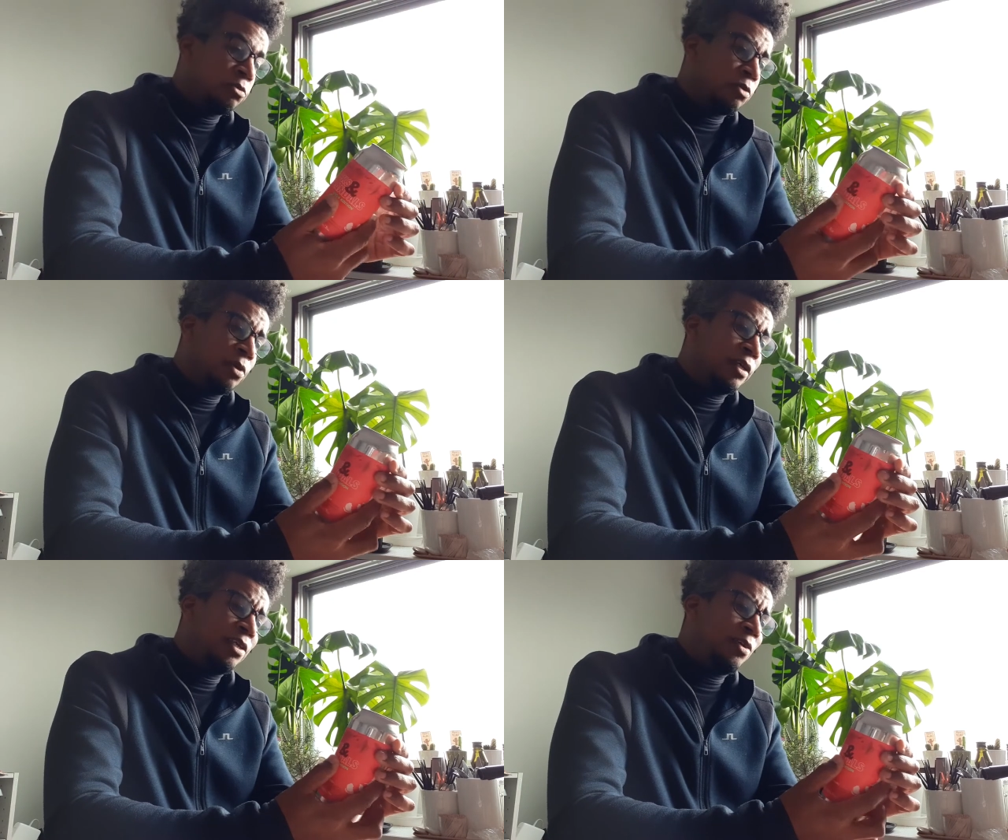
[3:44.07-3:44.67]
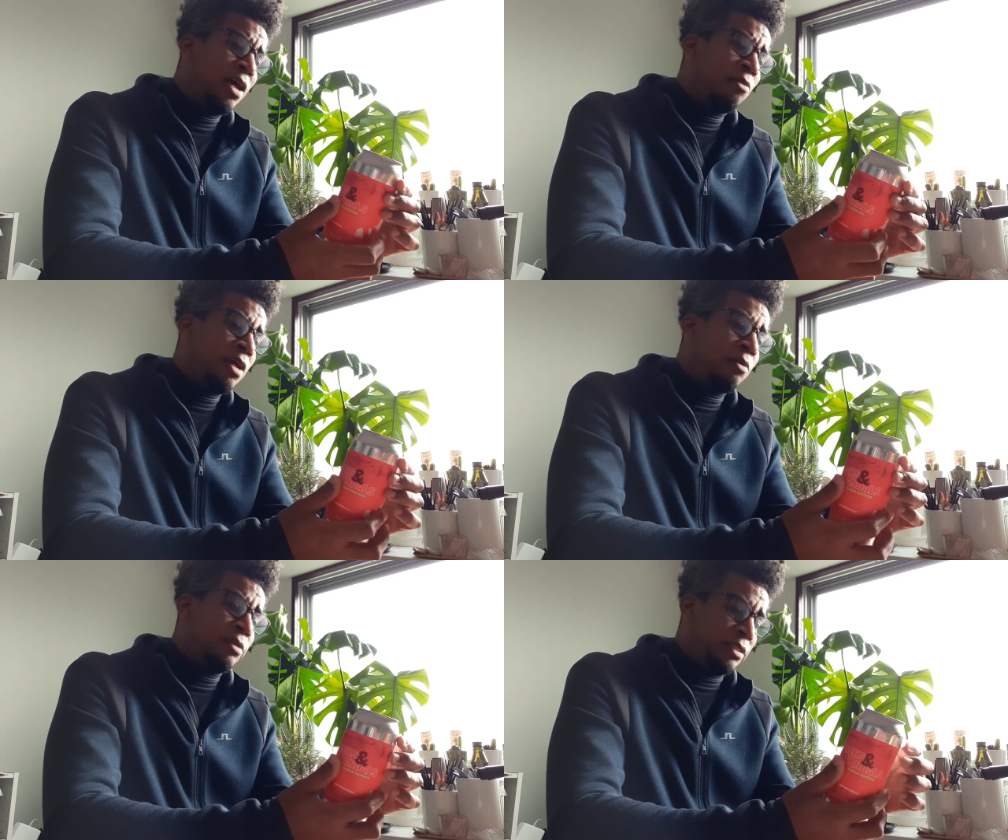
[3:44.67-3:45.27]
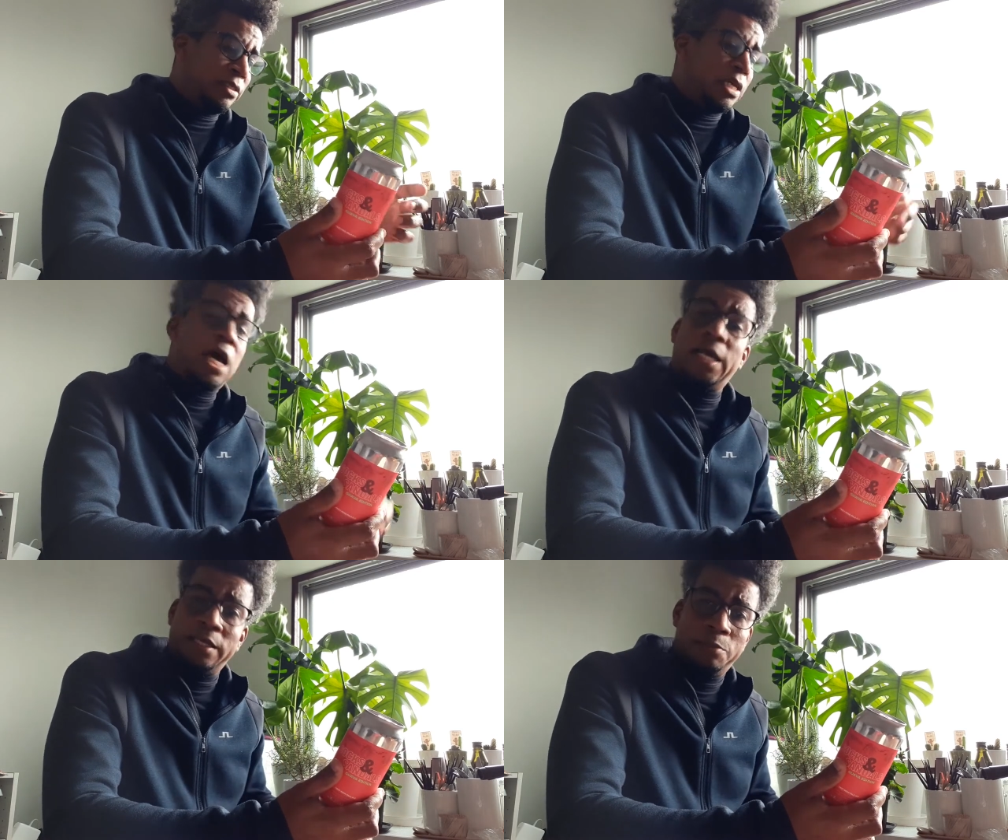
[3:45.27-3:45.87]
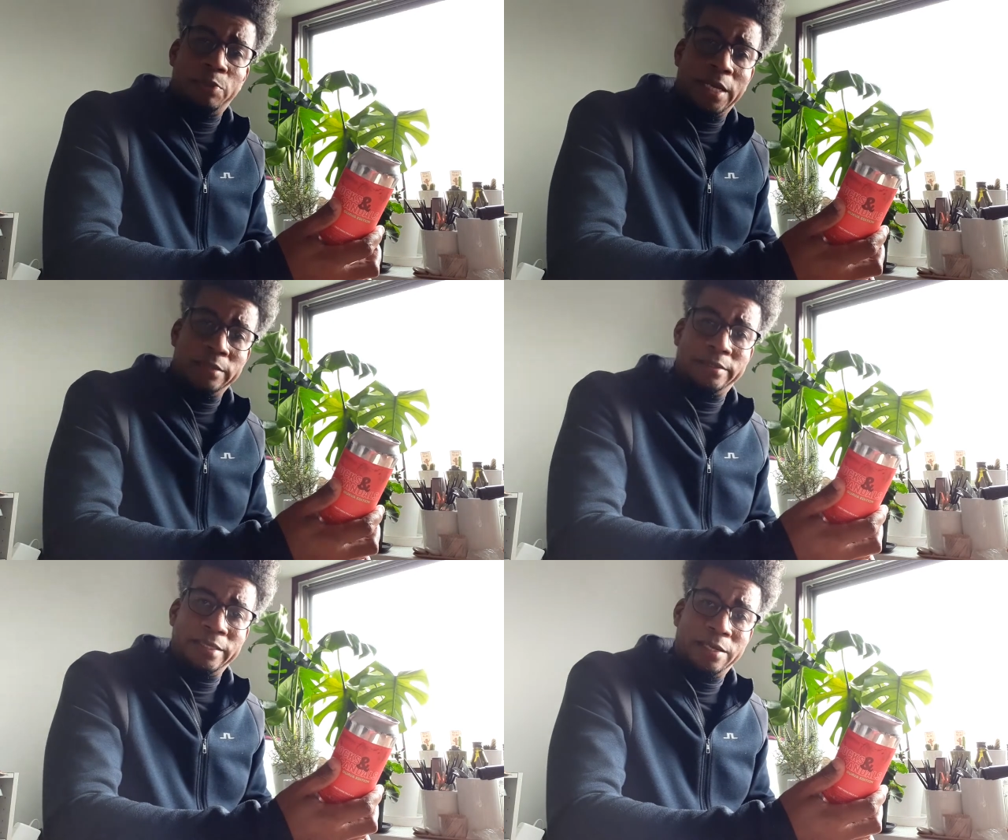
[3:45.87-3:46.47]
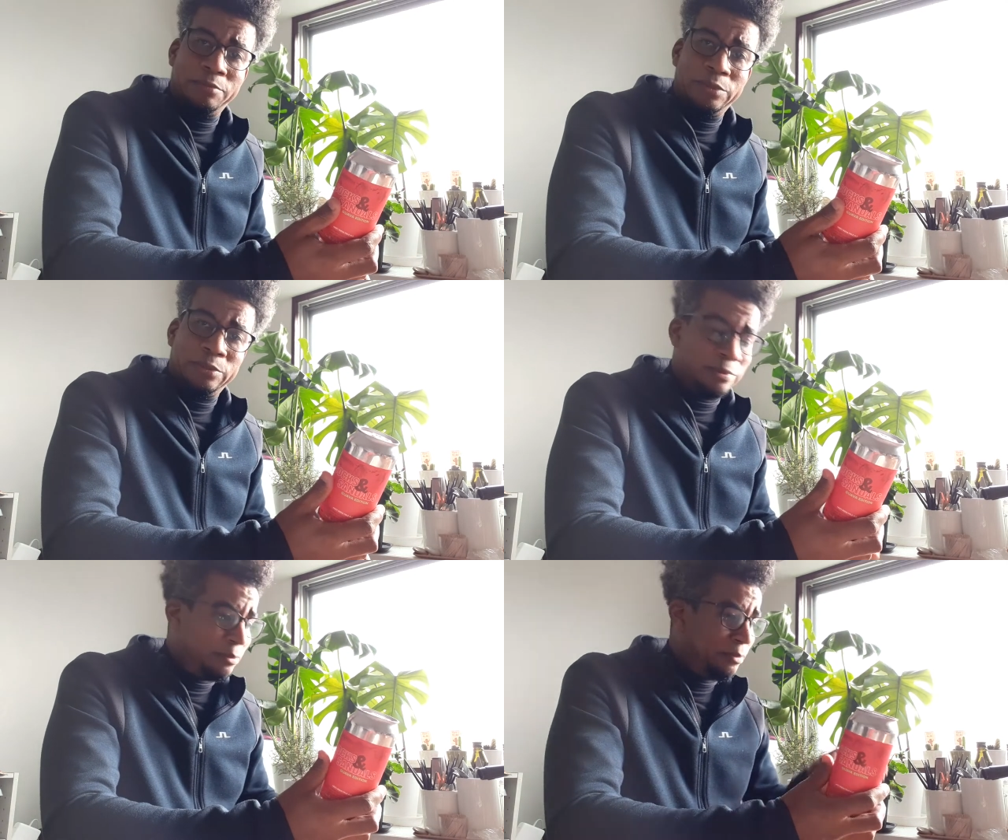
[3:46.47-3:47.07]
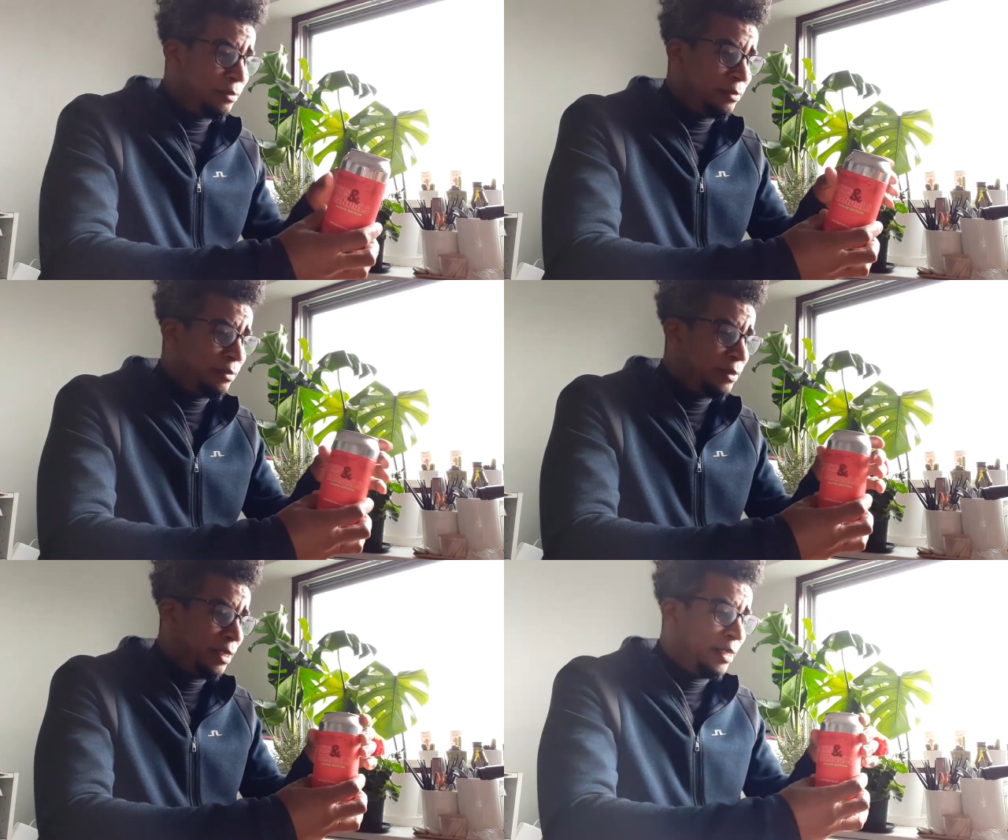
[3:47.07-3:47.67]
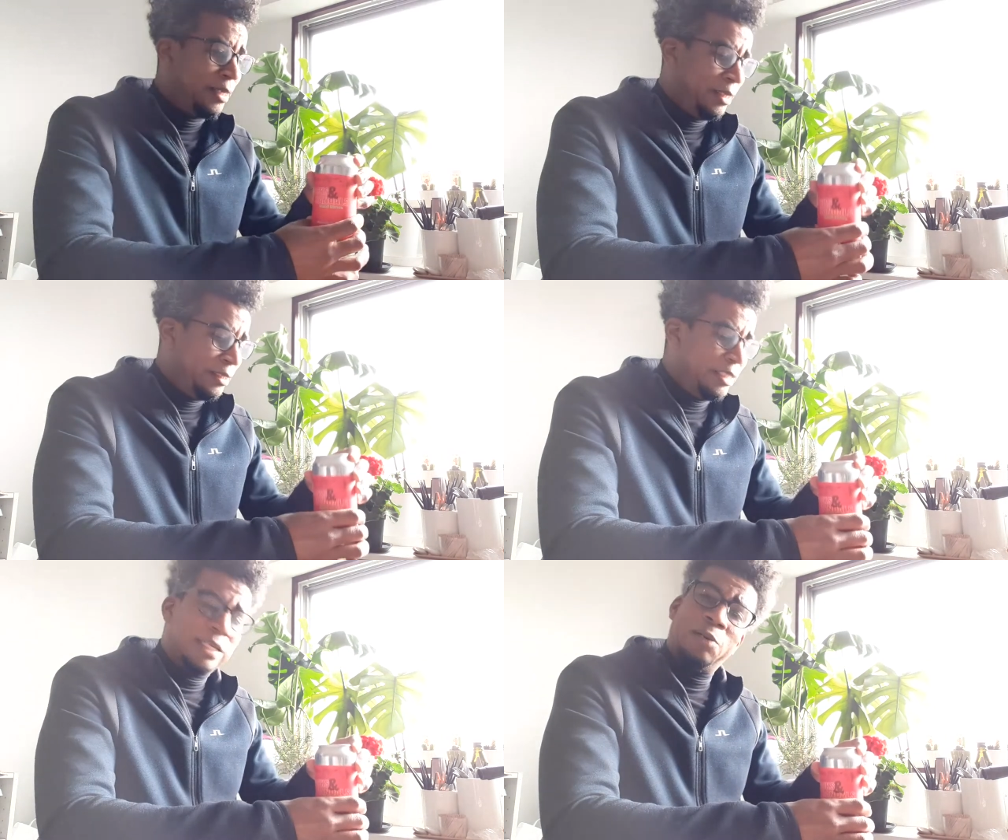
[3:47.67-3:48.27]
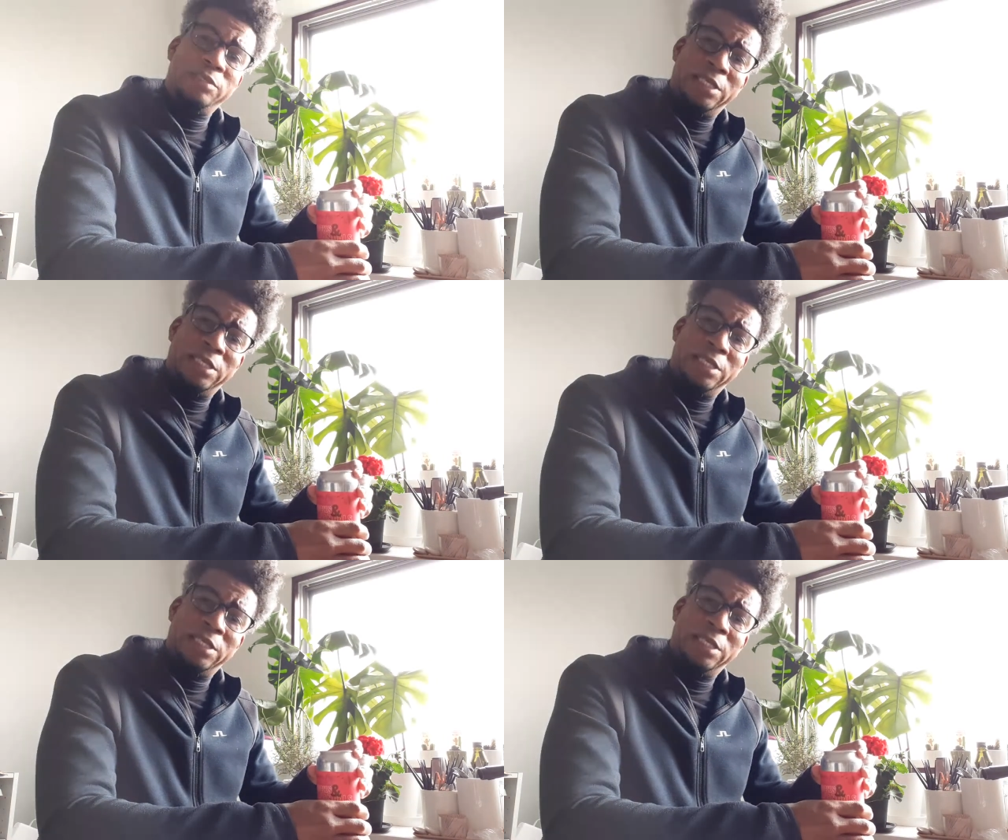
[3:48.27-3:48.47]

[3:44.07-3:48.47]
They'll be like, you don't know what you're talking about, Terrible. You don't